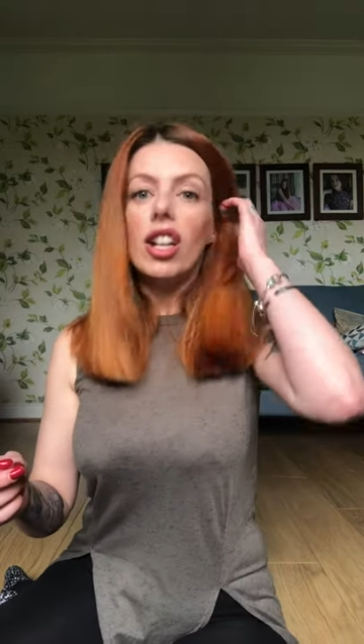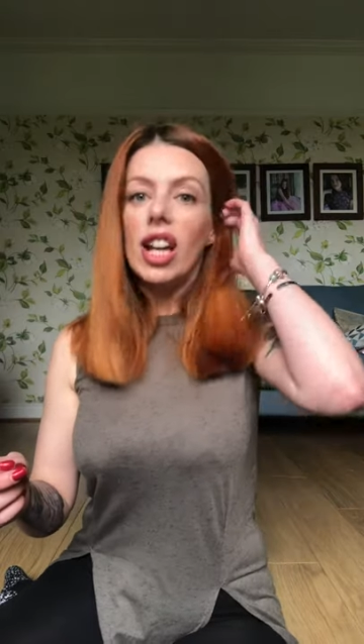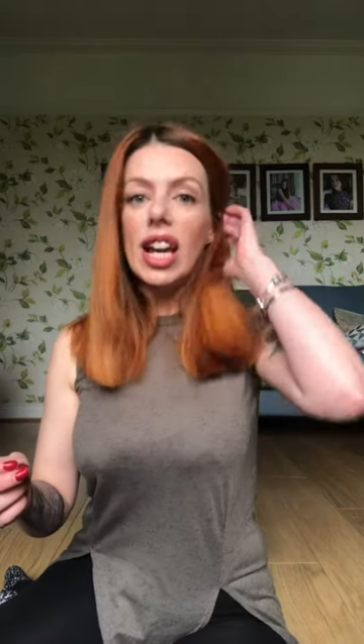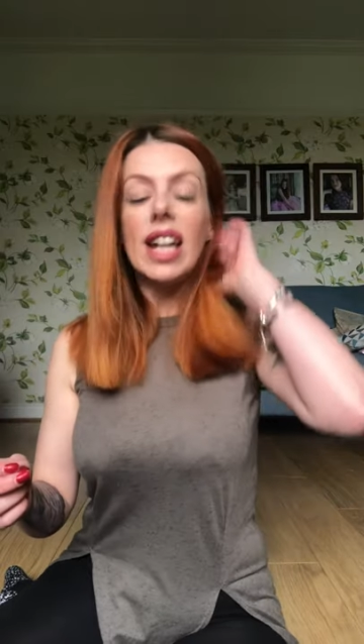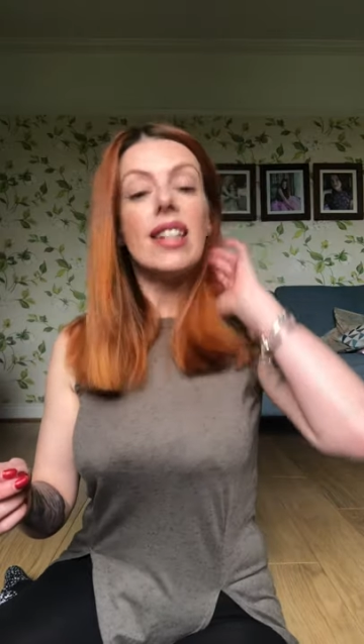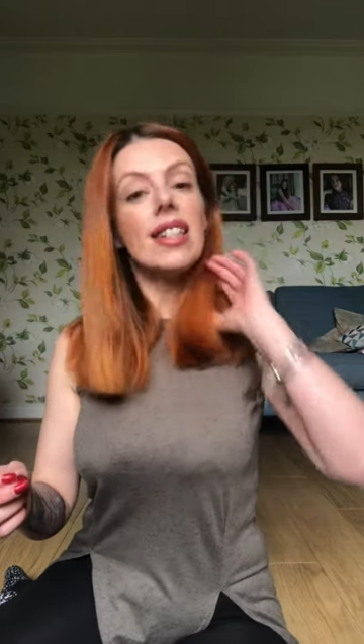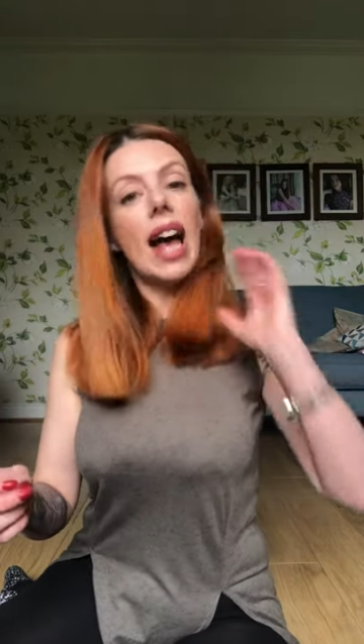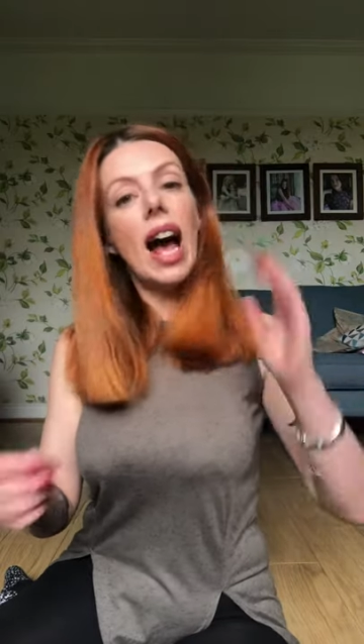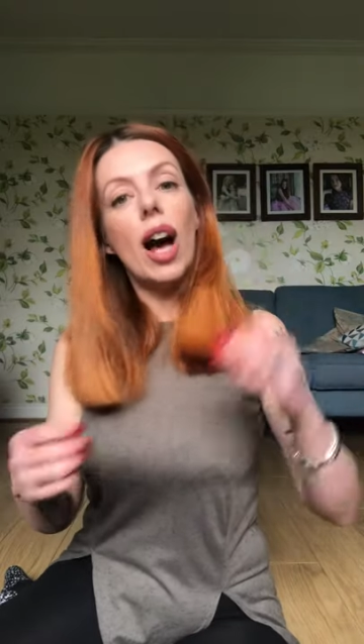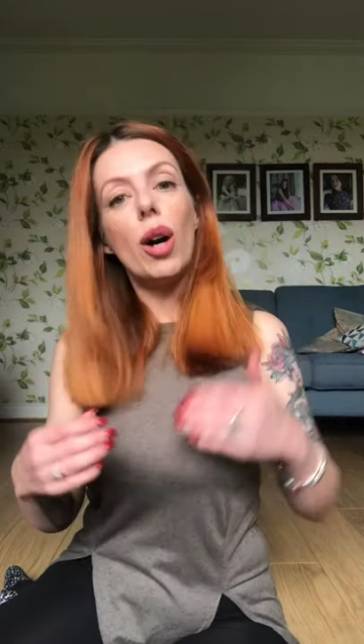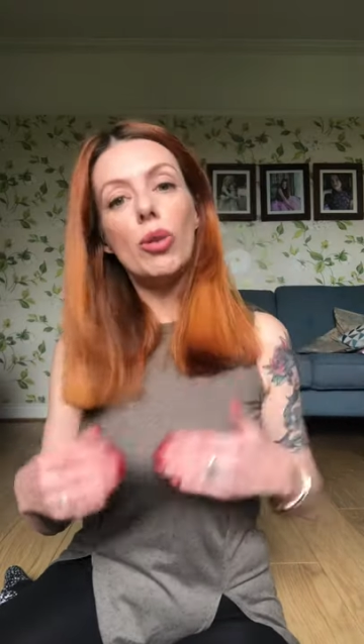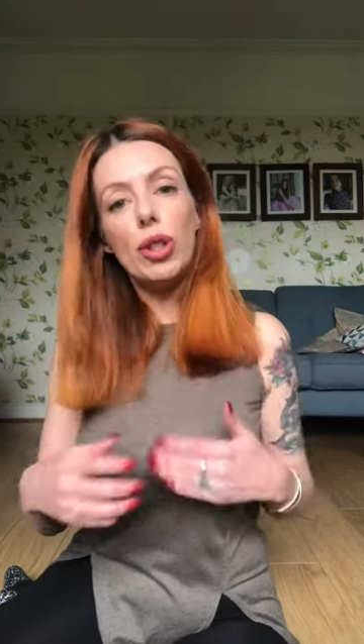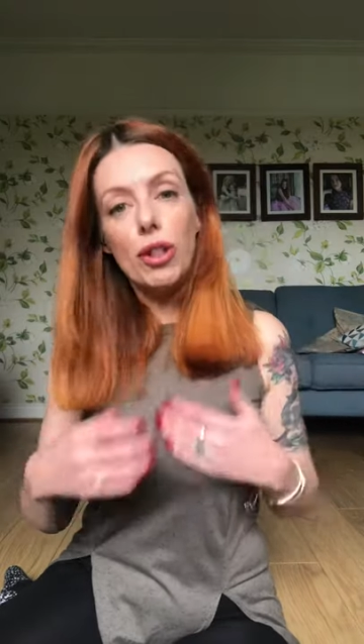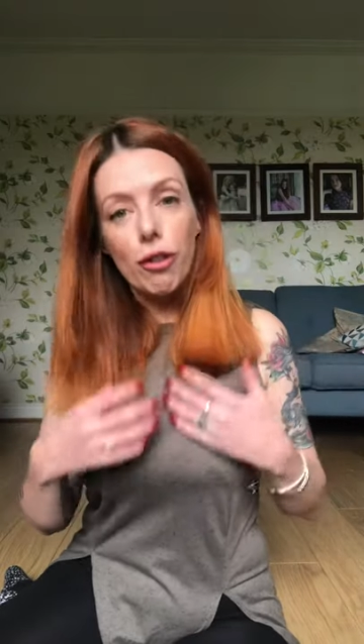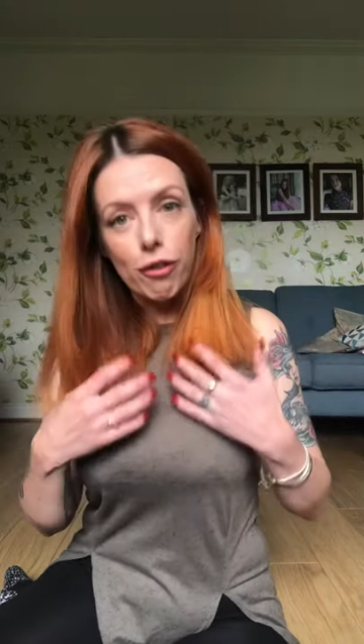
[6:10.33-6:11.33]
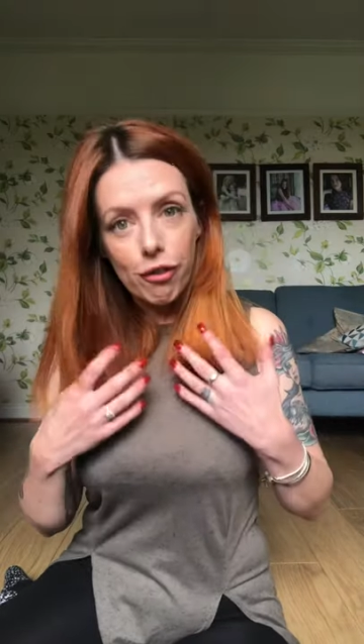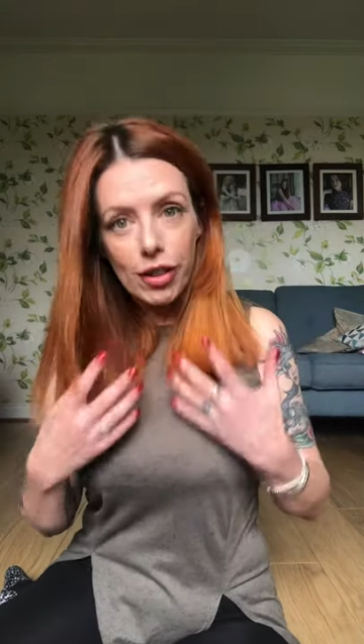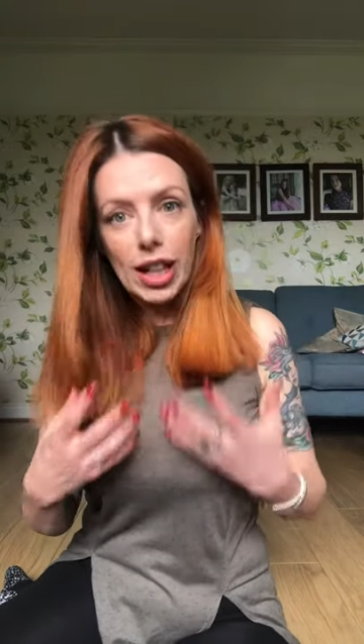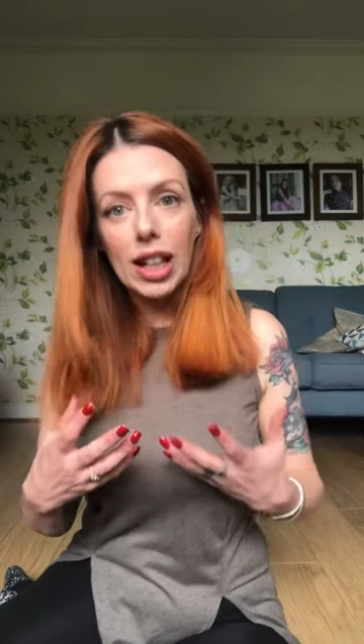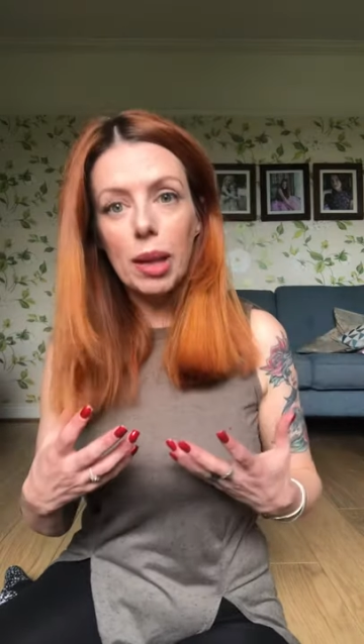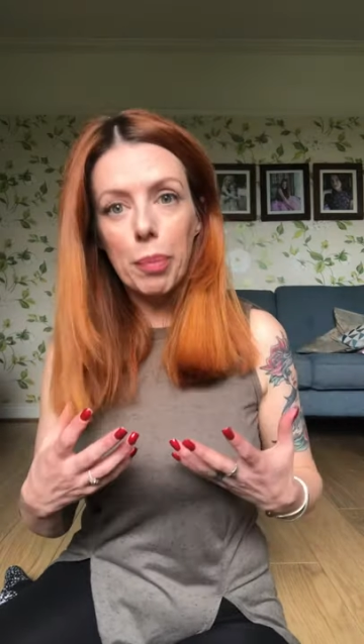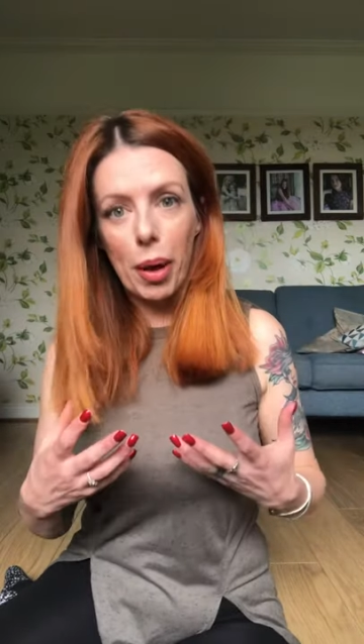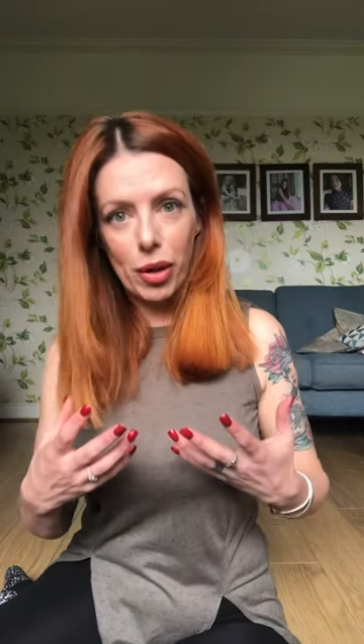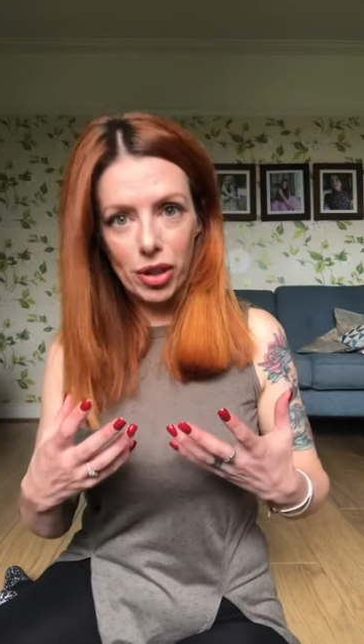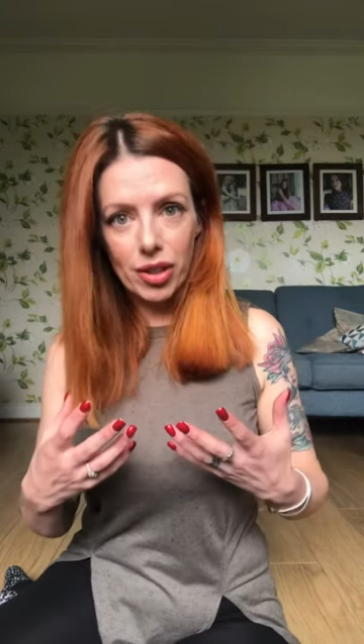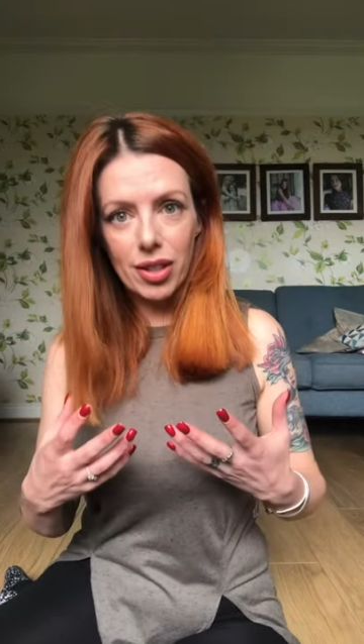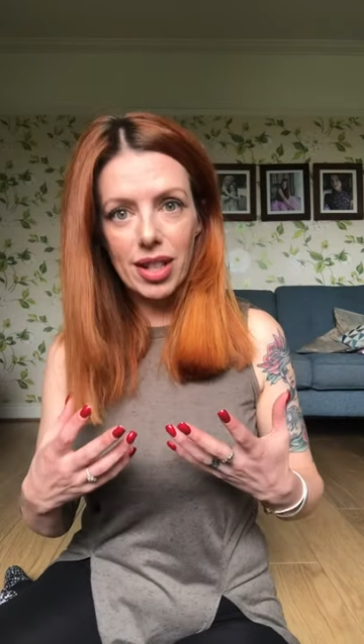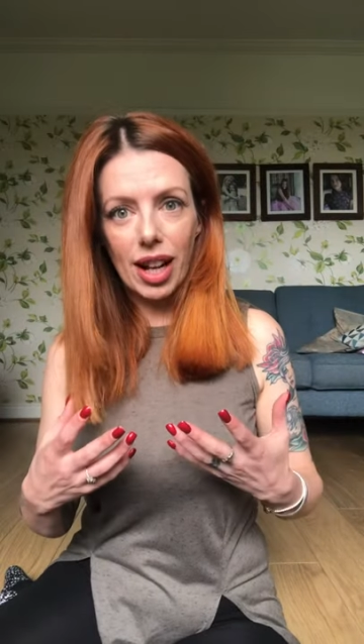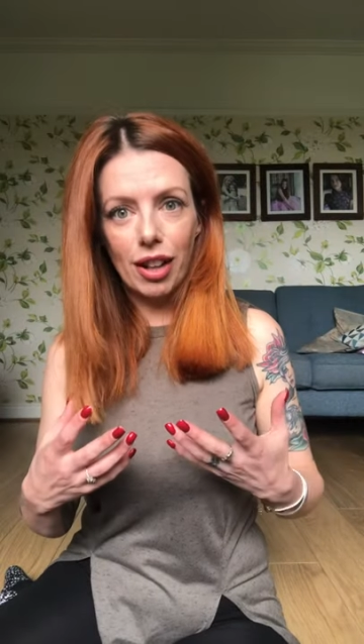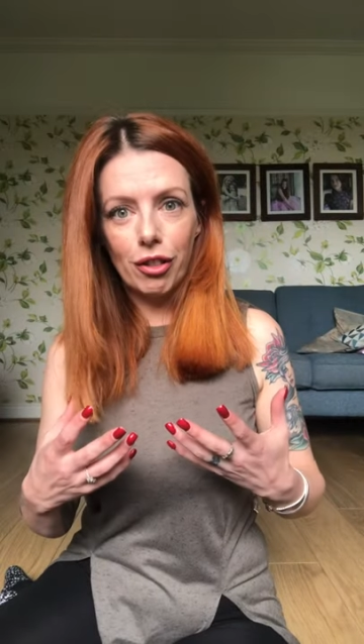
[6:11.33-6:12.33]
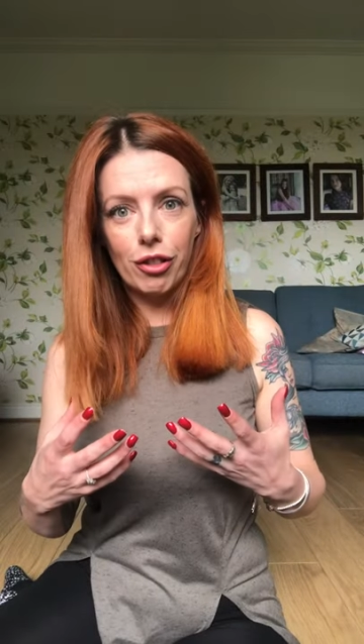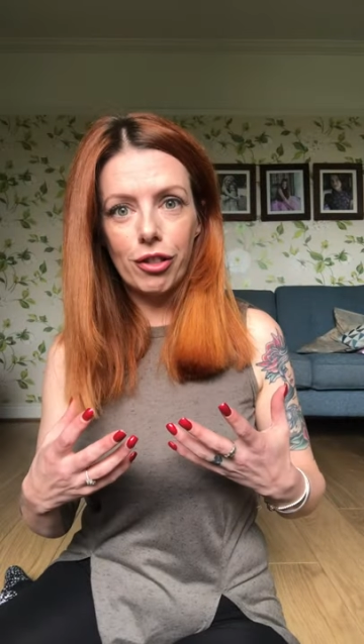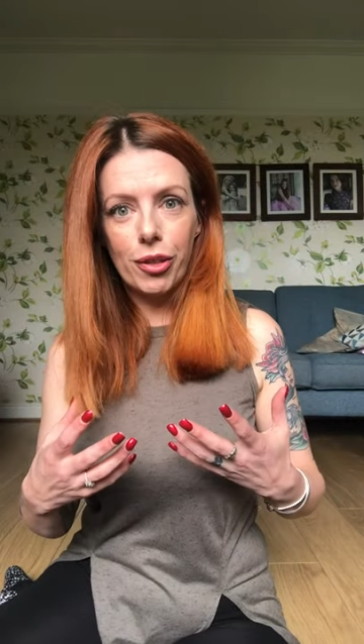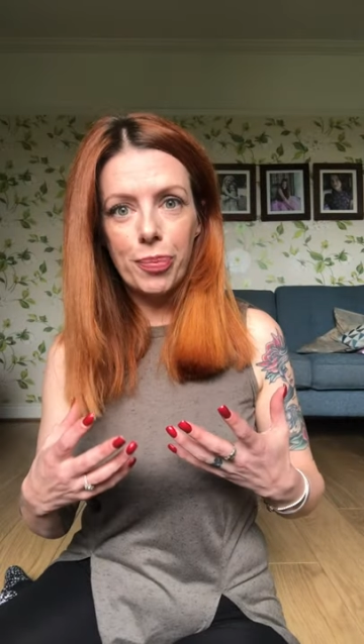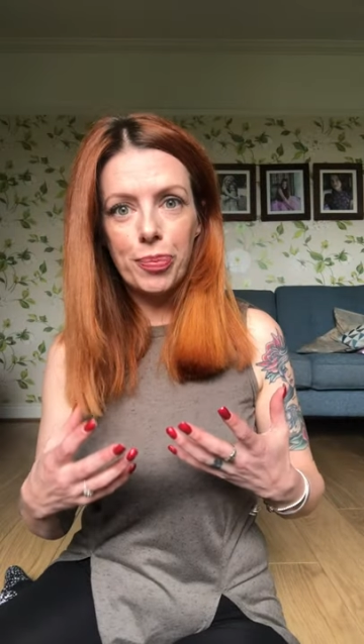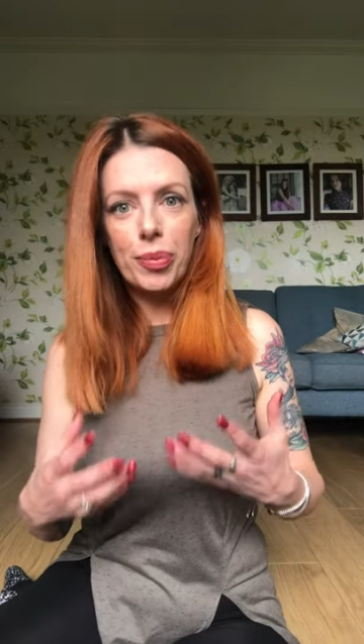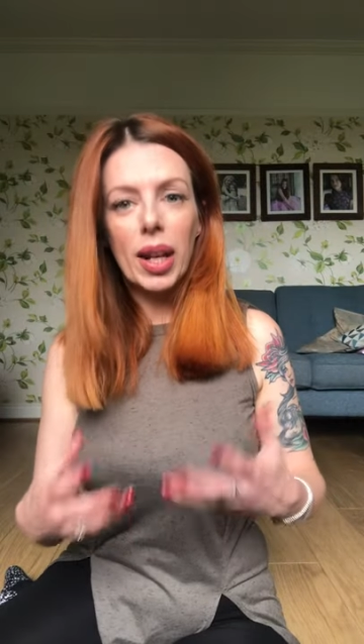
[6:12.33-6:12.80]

It's how you feel about yourself.